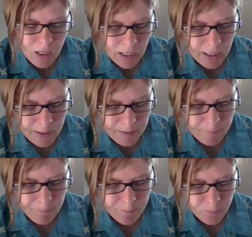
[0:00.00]

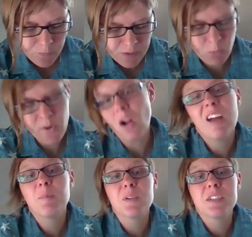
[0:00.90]
That we all
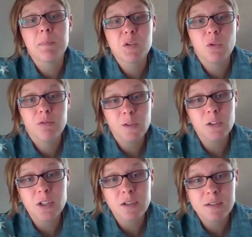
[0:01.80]
have perceptual
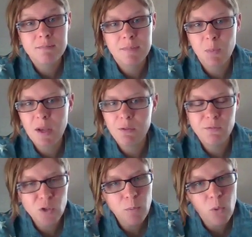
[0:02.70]
filters, that we have a
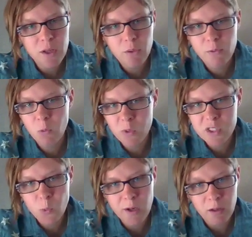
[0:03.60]
viewpoint through
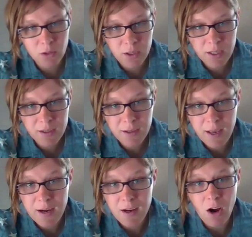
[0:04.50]
which we are looking,
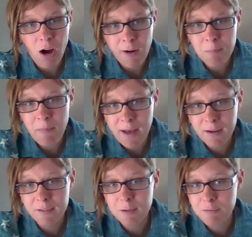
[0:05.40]
and it
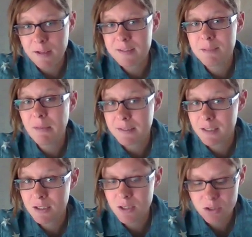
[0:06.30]
automatically affects the
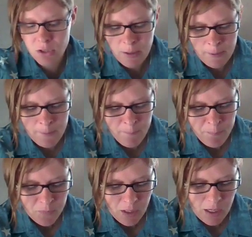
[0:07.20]
message.
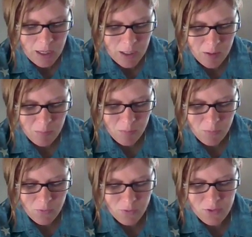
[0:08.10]

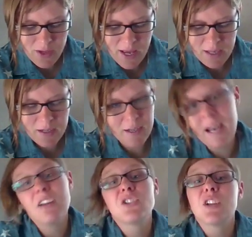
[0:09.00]
That
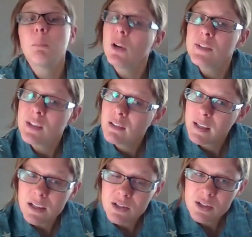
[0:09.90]
not just our personal
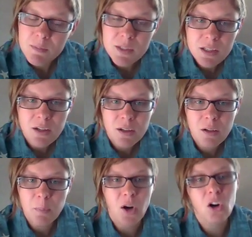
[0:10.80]
connection to the
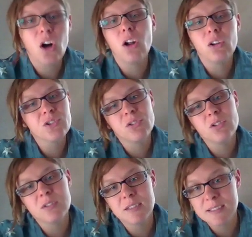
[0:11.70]
material, but our
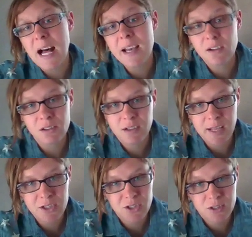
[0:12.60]
cultural, societal
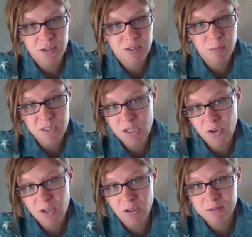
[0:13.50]
connection to the
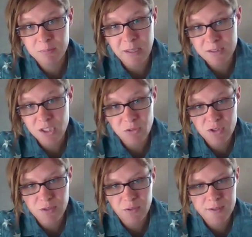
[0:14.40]
material makes a
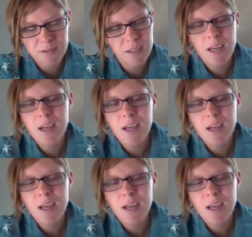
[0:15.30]
huge difference.